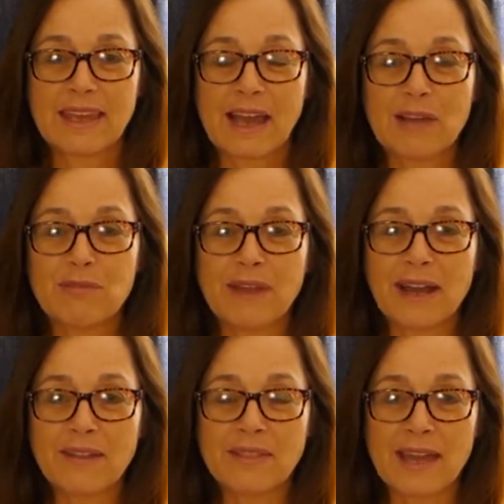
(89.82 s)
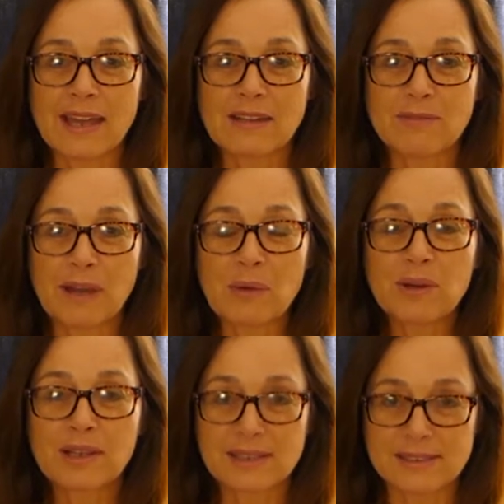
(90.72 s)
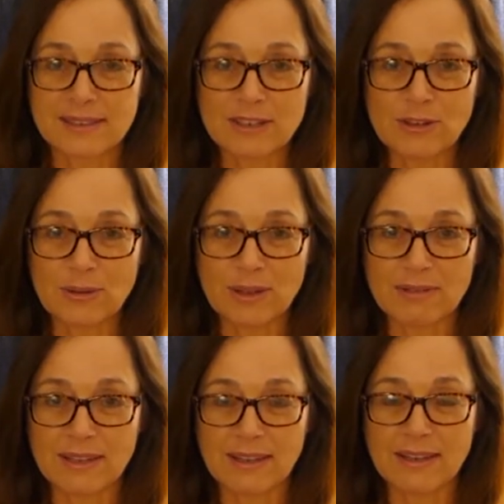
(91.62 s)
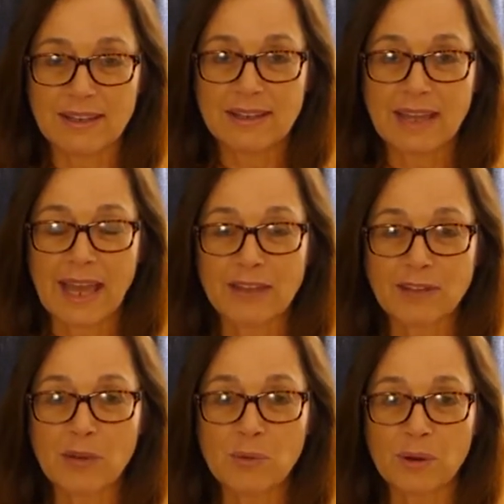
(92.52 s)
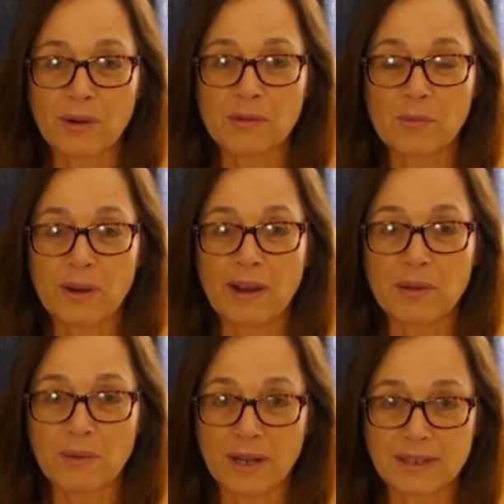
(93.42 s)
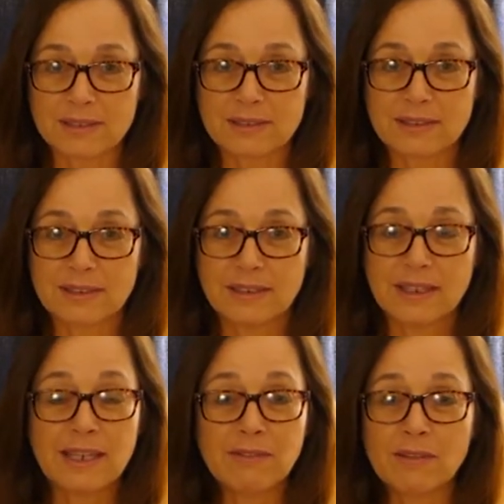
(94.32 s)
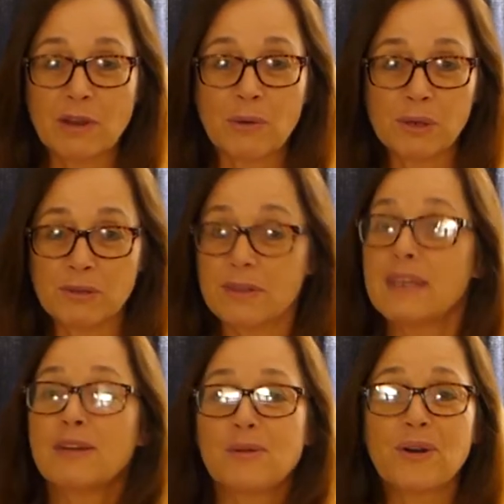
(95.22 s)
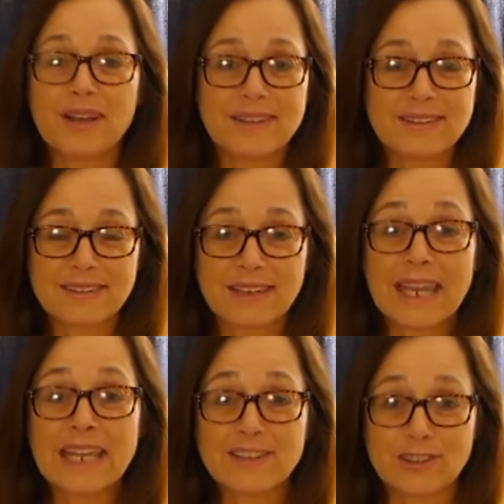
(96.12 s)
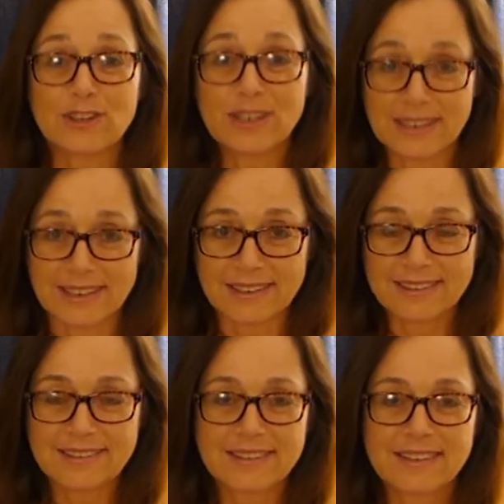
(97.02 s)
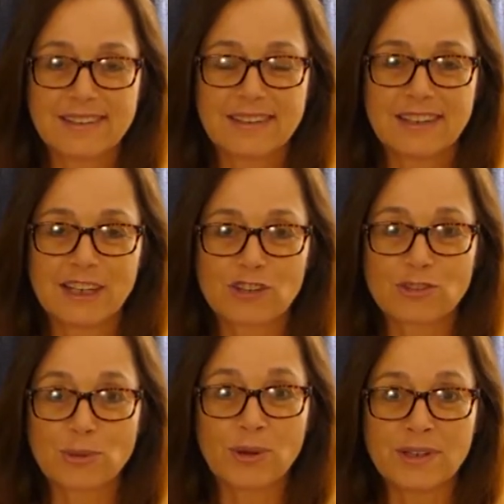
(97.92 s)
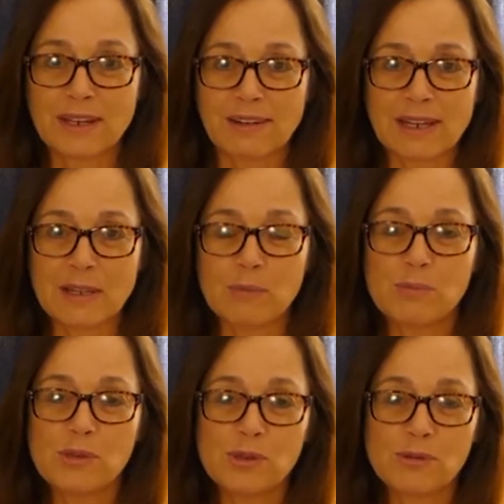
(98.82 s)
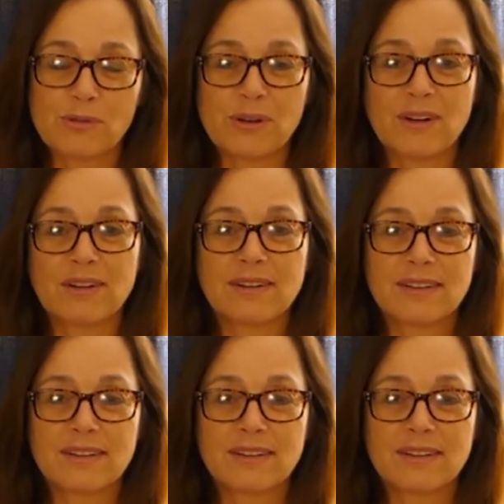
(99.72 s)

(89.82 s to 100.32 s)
I found that if I were to continue living as I were and where I was, even though it was and still is extraordinarily beautiful,